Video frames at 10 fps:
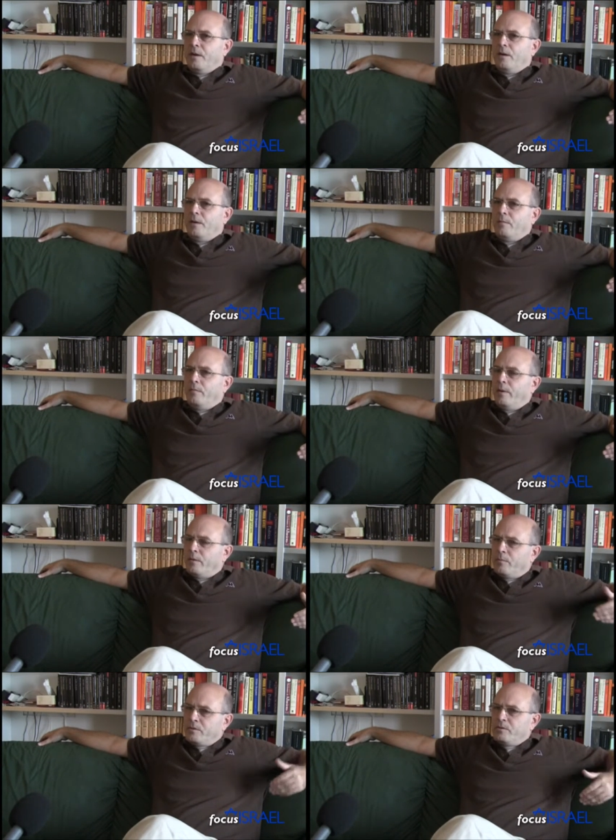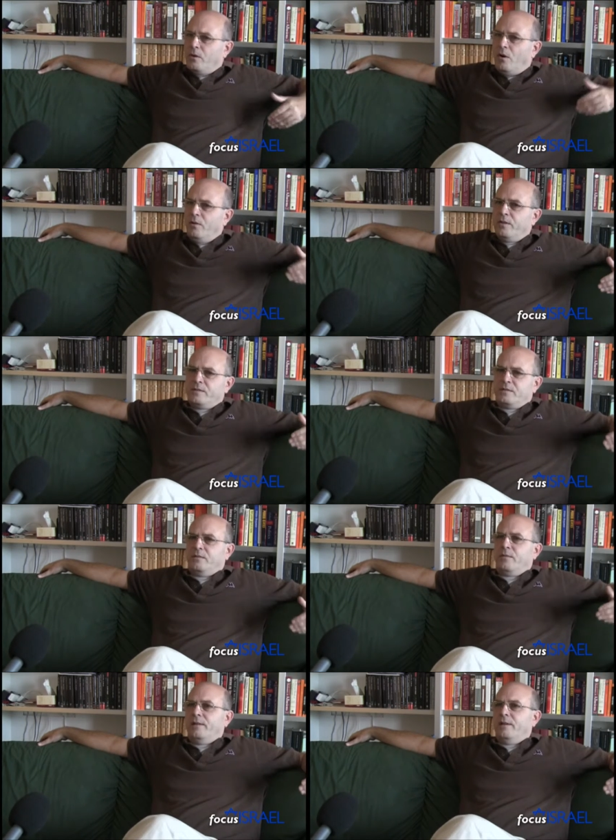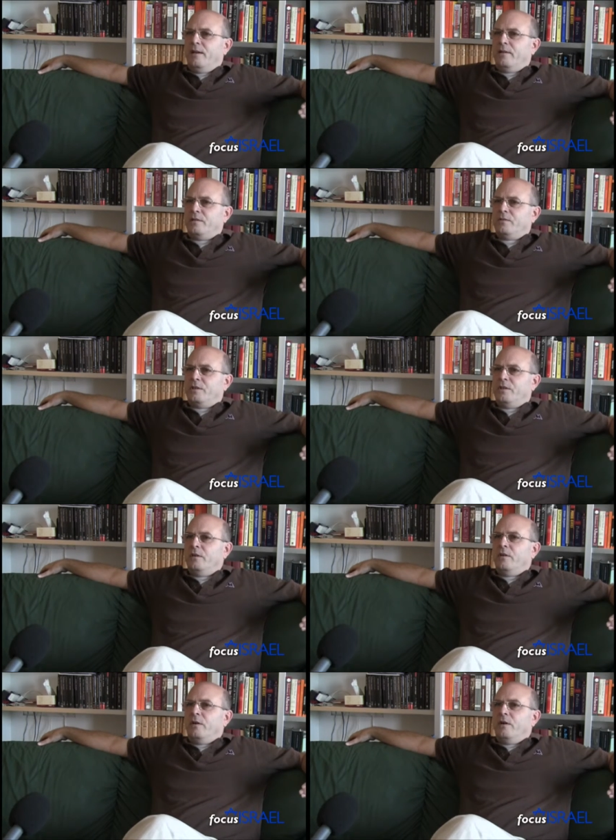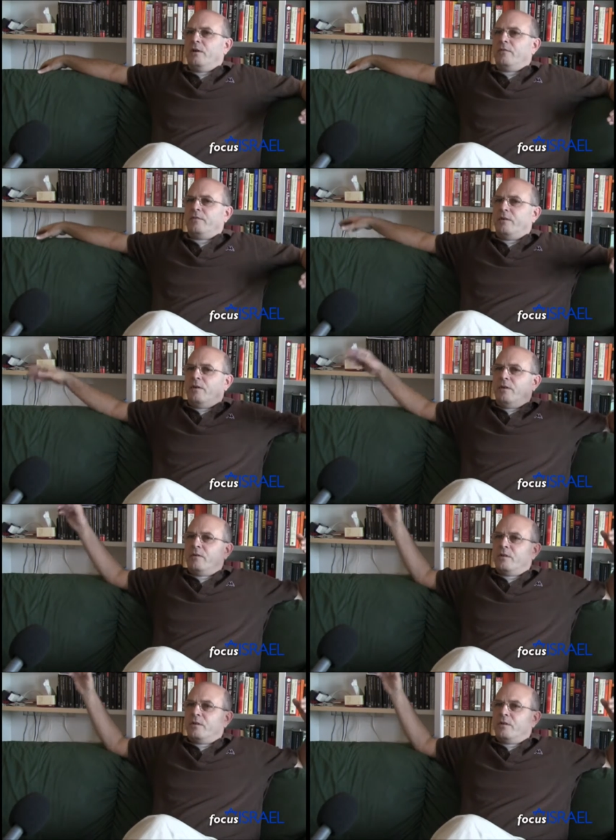Um, where was all this great energy of uh,